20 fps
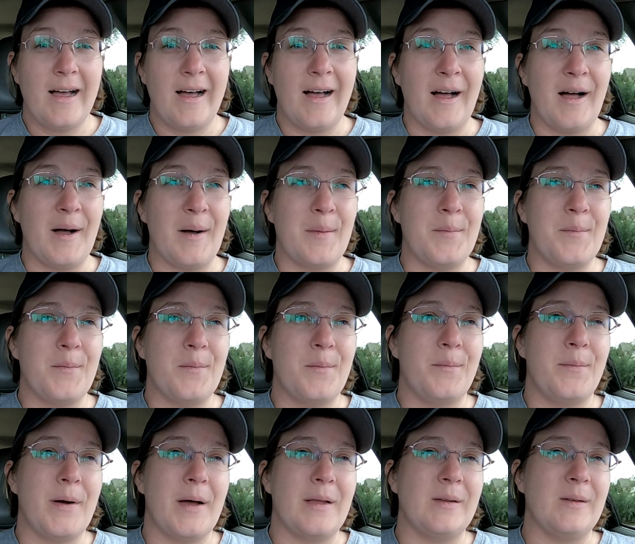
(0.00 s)

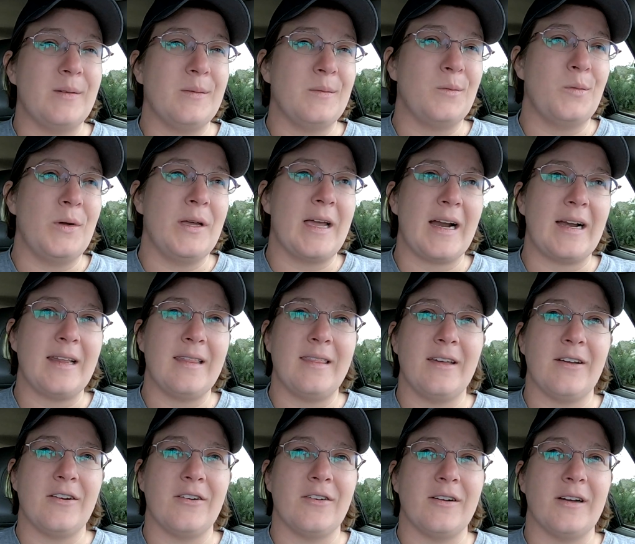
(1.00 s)
But we got in
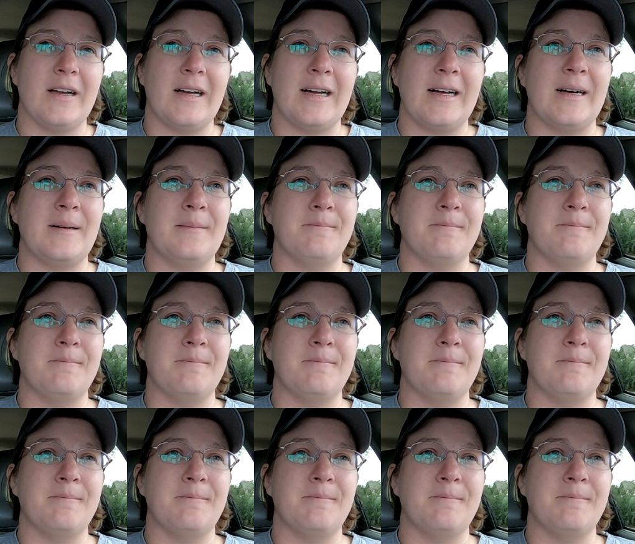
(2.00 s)
there